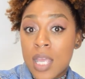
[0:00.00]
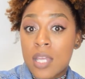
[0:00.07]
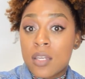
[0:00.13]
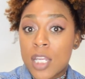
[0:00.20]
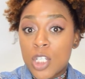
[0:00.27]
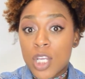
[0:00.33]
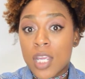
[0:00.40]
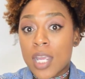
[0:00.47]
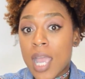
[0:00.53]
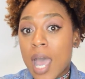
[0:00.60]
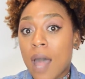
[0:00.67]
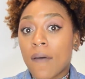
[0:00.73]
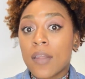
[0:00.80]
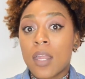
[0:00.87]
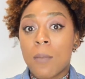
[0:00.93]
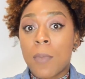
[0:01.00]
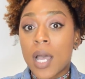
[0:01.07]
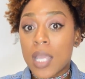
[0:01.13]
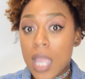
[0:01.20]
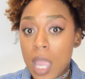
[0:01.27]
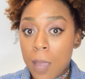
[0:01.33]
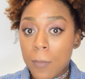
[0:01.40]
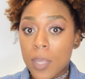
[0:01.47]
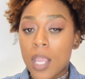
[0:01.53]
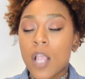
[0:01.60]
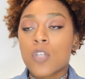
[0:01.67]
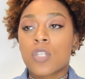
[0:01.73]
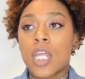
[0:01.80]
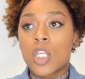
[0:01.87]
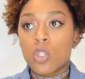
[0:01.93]
and DJ Khaled in
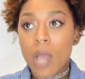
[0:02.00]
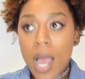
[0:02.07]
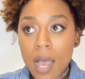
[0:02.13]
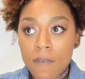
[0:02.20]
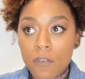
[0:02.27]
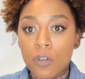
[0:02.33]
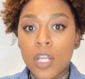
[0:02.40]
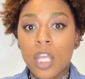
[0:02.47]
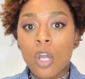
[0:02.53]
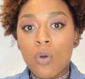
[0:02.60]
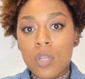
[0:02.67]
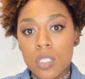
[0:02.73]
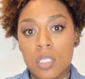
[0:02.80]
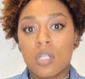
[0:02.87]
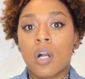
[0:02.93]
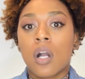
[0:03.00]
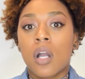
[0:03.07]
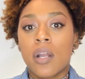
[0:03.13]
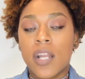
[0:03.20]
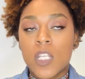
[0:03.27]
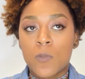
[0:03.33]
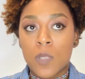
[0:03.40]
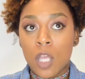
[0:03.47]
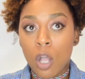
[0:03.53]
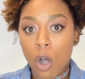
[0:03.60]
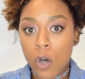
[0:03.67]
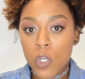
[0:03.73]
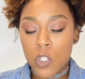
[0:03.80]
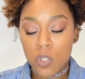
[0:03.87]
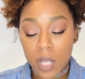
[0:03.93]
Miami. So they travel, they go to see artists, but they
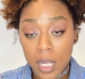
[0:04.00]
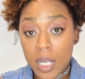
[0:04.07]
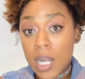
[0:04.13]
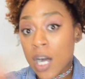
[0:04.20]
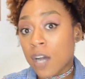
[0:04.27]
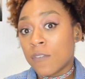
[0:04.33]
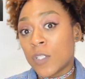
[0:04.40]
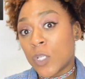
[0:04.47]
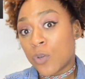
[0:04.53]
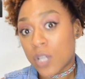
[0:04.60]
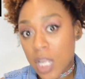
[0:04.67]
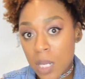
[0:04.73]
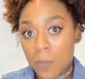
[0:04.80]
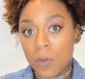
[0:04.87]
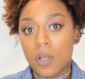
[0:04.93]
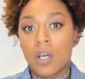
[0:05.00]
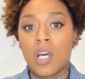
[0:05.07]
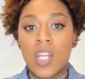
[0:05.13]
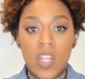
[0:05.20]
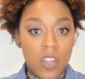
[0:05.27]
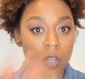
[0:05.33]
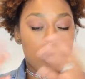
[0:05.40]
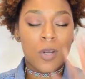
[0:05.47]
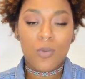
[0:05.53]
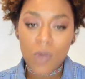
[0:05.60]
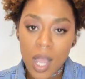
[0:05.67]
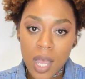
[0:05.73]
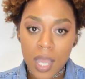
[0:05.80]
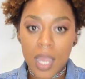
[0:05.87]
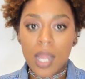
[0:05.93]
also like cover their neighborhood and their
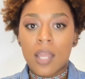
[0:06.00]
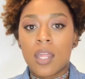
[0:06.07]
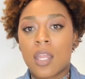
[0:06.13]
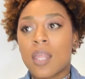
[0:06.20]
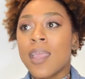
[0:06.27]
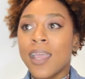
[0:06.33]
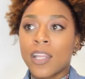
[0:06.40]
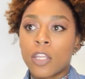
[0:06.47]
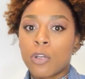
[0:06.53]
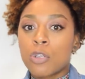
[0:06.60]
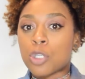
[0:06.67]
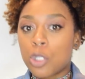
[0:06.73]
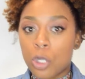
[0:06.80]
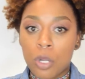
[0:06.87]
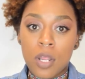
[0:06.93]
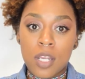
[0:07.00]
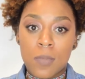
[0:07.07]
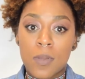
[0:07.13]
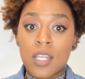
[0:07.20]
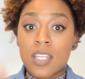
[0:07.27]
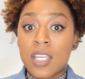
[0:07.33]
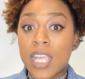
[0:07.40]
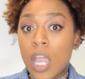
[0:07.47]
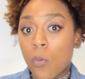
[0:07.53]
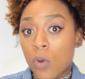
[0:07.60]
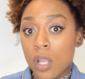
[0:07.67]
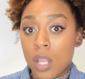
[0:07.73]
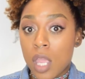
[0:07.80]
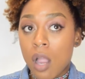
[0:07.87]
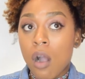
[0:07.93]
grind and their journey to get
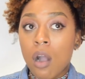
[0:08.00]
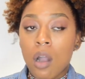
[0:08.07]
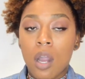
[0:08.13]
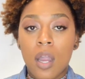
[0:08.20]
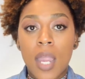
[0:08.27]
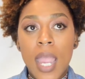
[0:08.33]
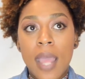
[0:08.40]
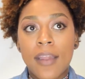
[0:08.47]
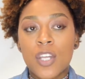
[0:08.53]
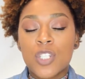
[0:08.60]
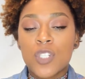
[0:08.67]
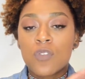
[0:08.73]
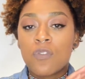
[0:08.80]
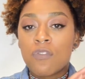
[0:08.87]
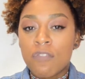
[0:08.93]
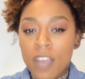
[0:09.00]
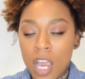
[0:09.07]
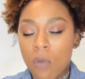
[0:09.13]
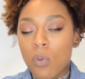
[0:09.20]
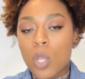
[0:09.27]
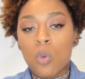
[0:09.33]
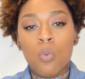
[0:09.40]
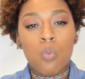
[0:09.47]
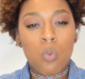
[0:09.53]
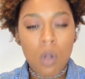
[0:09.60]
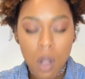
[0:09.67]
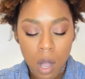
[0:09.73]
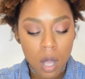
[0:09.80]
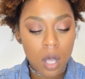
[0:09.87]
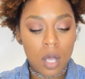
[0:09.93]
where they are. And it's just very
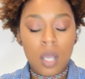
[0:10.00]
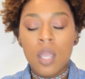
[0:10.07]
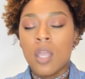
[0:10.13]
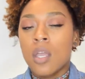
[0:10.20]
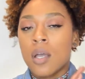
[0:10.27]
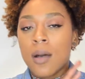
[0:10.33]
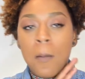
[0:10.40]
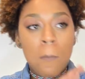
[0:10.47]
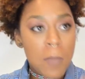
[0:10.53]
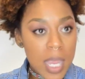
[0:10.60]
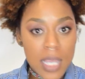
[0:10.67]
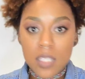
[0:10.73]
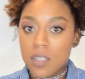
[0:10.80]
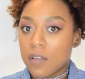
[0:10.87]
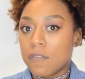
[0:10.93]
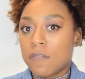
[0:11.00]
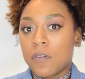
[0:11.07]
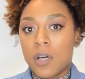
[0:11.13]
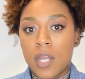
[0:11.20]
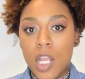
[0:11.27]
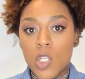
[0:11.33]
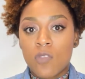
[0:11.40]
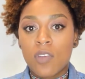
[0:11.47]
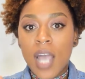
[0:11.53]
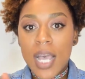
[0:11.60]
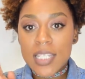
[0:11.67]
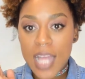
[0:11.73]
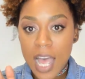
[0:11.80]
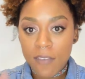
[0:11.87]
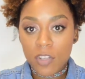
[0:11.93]
raw, amazing footage. If you
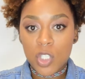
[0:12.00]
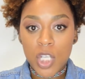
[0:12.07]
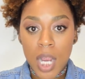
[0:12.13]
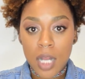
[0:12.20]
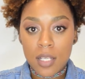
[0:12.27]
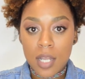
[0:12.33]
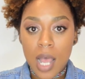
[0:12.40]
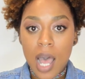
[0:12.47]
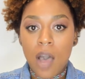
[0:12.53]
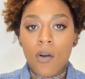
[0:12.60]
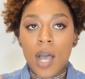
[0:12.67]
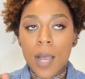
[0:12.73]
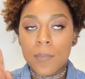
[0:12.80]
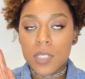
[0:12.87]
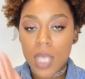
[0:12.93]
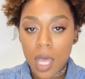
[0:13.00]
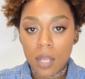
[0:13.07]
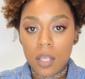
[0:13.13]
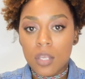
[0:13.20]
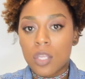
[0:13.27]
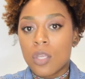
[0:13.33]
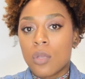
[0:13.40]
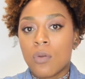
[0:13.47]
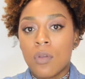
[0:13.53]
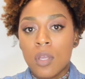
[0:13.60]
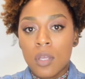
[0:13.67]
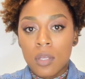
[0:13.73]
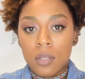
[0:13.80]
guys haven't checked it out, I'm telling you,